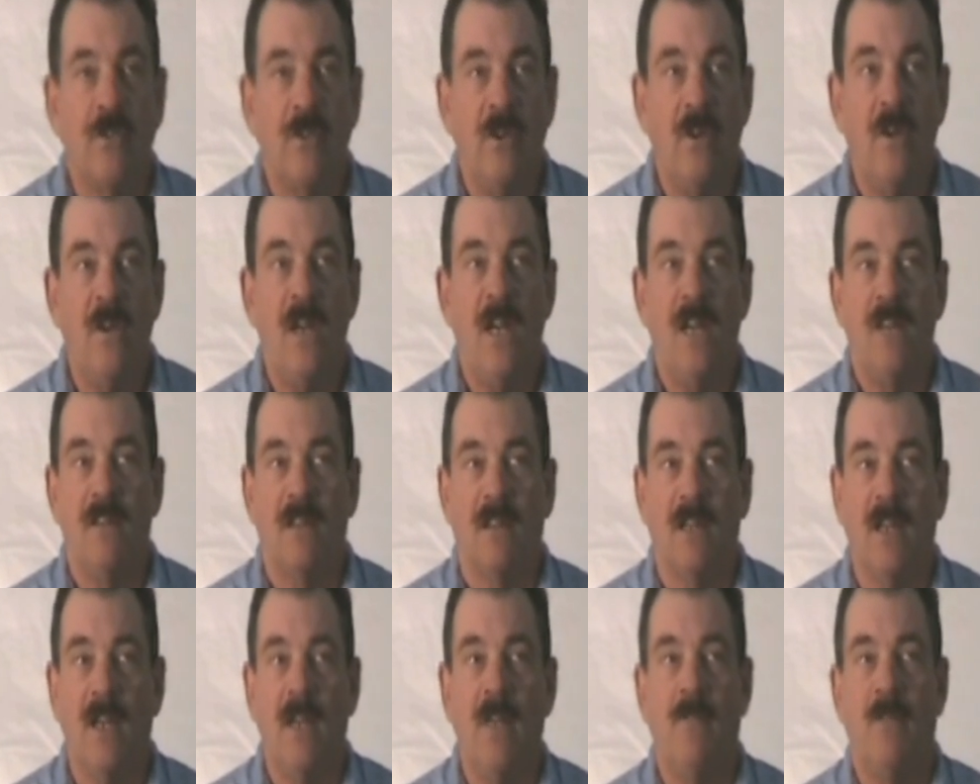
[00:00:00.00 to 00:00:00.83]
you need to
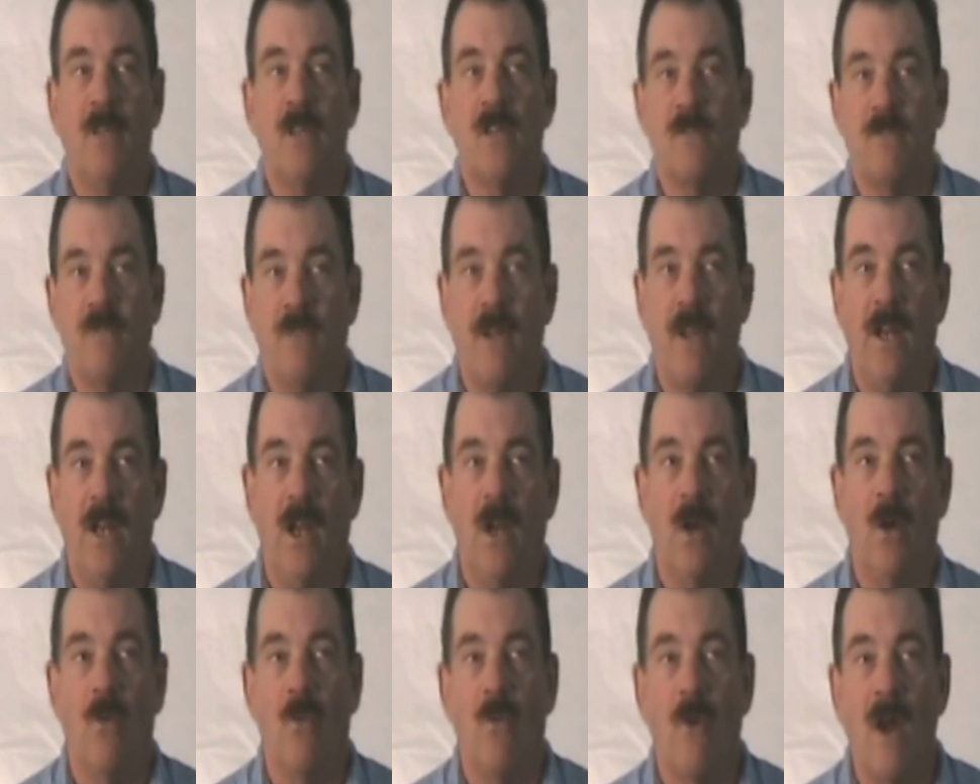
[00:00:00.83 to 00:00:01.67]
leave this
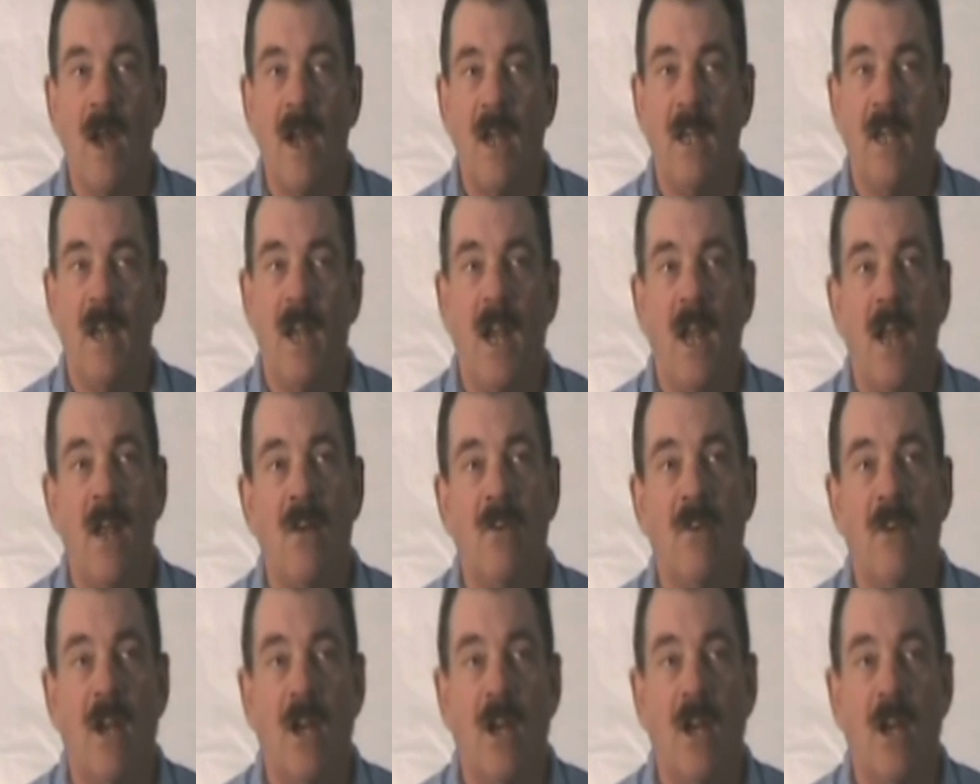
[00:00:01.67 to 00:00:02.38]
video right now